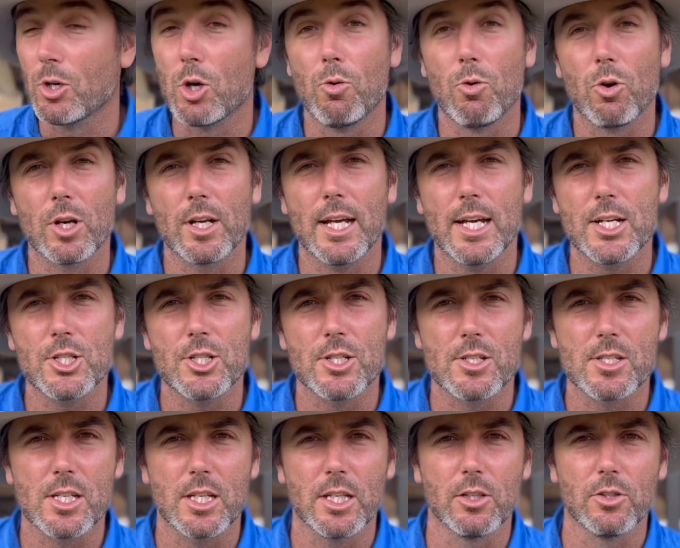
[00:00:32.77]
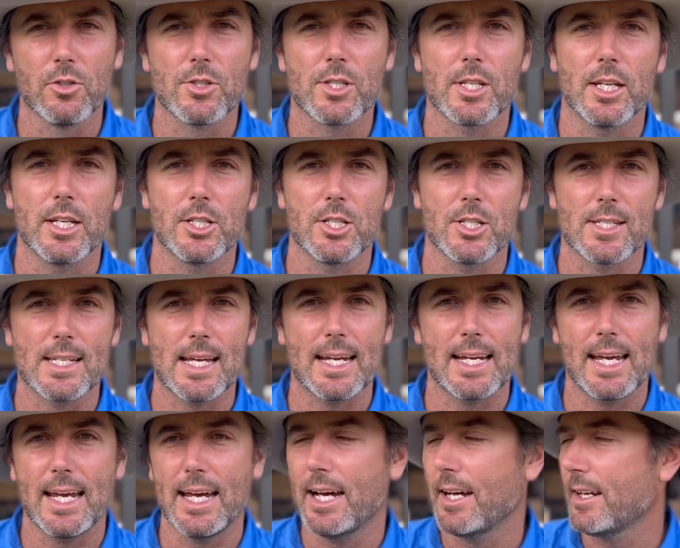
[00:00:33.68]
coordination skills and just
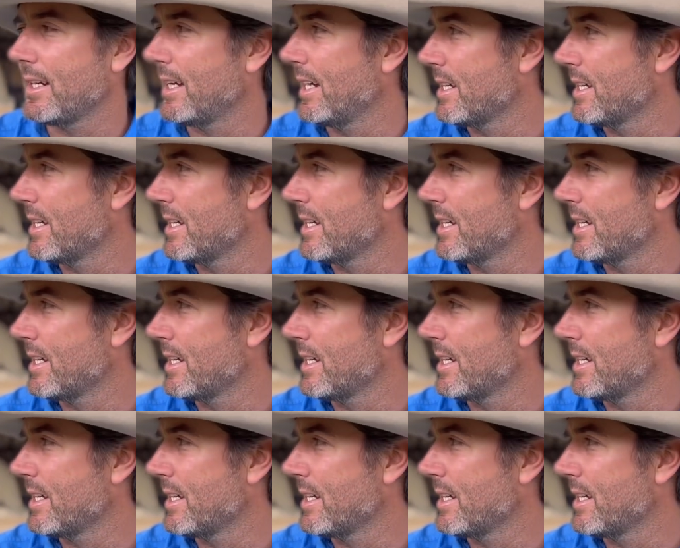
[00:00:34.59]
hang out